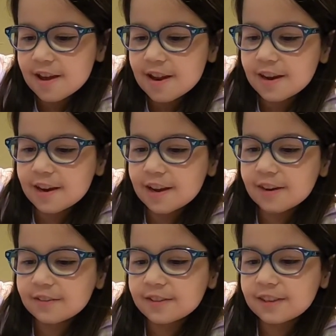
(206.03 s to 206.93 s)

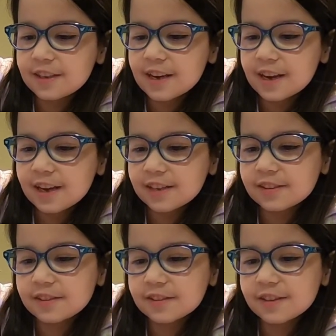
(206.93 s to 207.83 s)
Now she
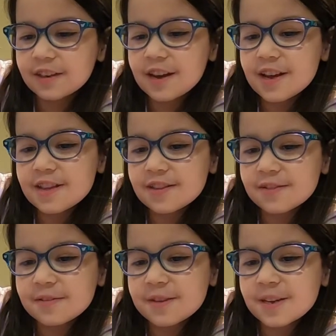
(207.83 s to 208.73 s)
has her ice
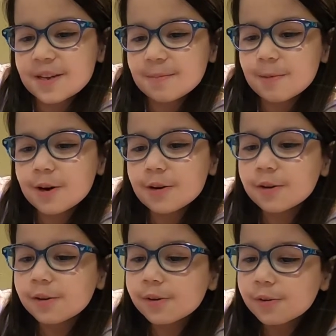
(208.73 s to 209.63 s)
cream.
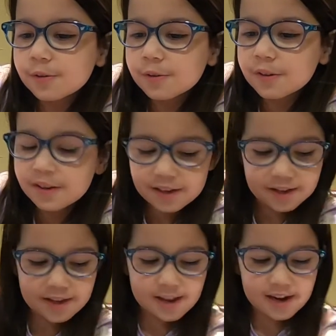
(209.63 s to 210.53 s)
Woohoo!
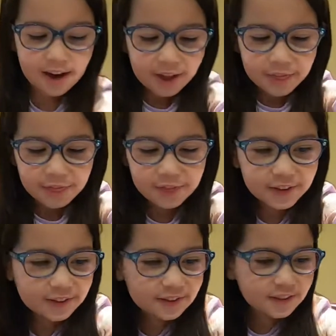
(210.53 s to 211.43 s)
And I
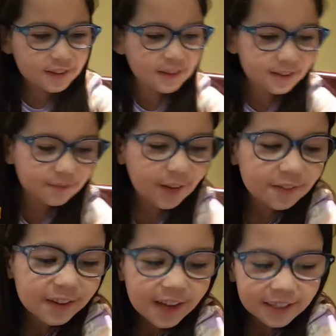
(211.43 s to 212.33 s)
think she
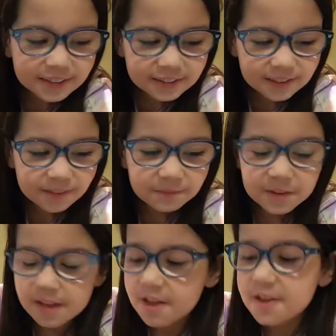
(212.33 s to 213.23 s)
maybe has some
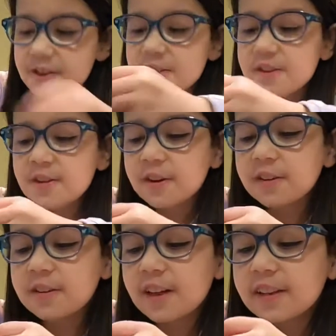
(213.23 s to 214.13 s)

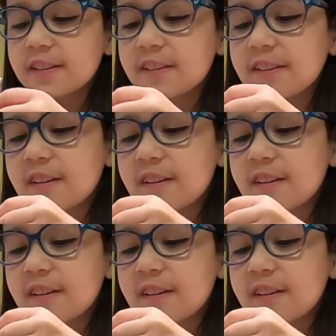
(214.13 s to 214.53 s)
sunglasses